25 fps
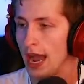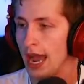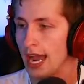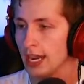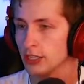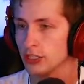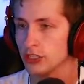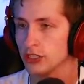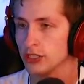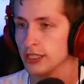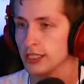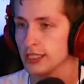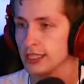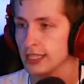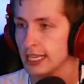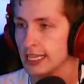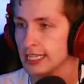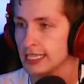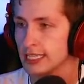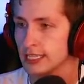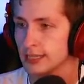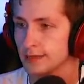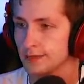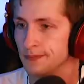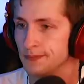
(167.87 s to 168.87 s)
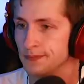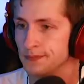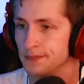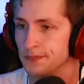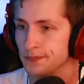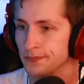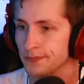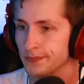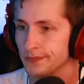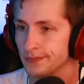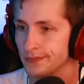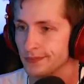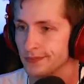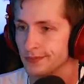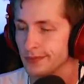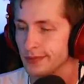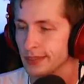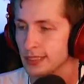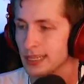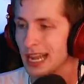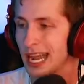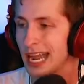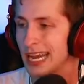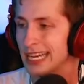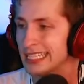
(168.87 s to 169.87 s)
Actually, let's...
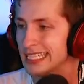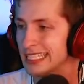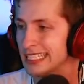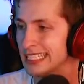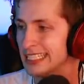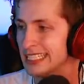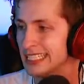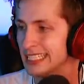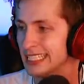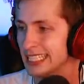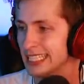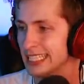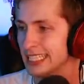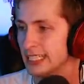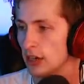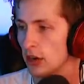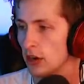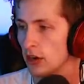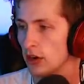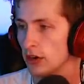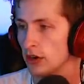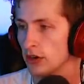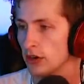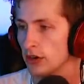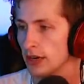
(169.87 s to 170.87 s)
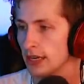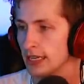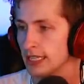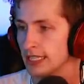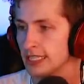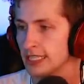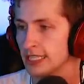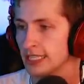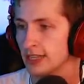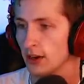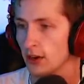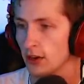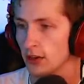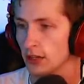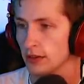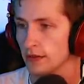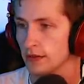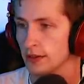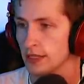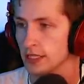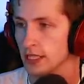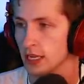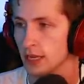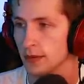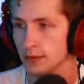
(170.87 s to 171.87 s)
I need to get our... I need to get all of
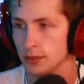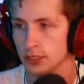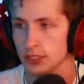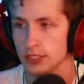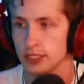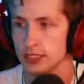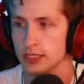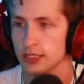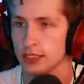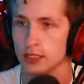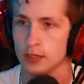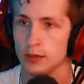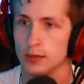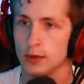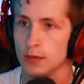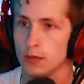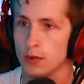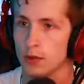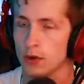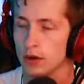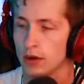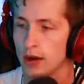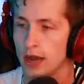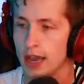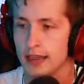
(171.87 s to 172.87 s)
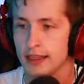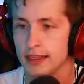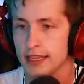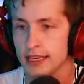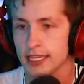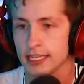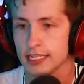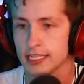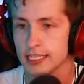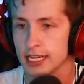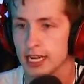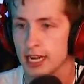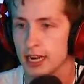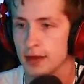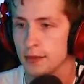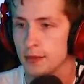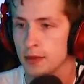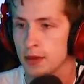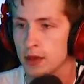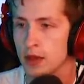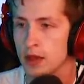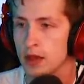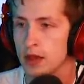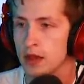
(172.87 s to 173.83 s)
this up just a little bit more. I think it's time.